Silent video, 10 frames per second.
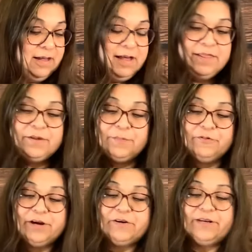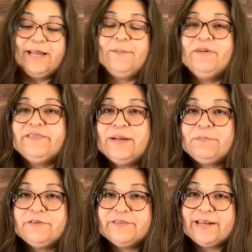The prayer tab
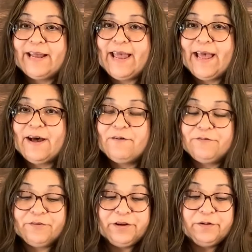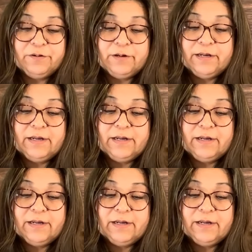examples that I have for you,